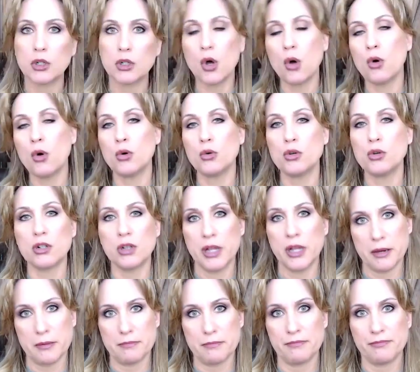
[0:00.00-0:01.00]
Go Google
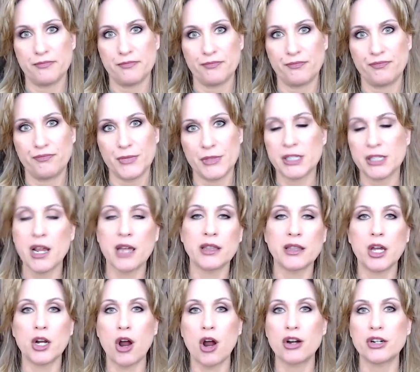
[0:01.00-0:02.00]
him. It's not
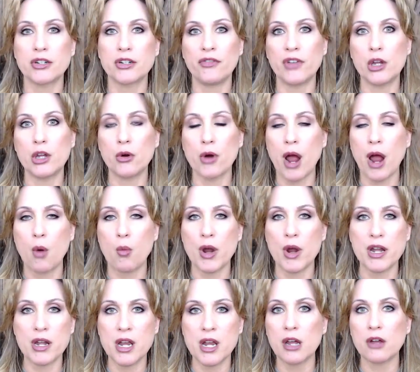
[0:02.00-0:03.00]
that hard to figure out
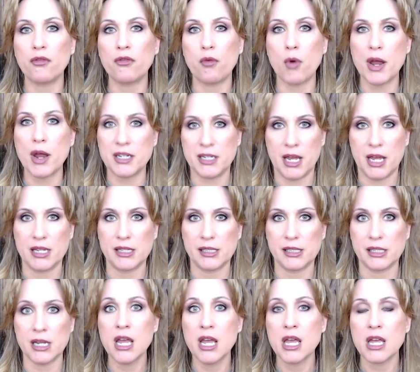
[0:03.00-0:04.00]
what Nick
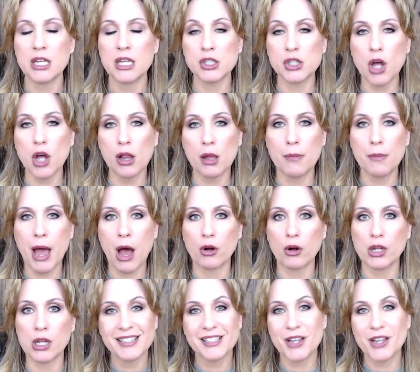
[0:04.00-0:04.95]
Fuentes is all about.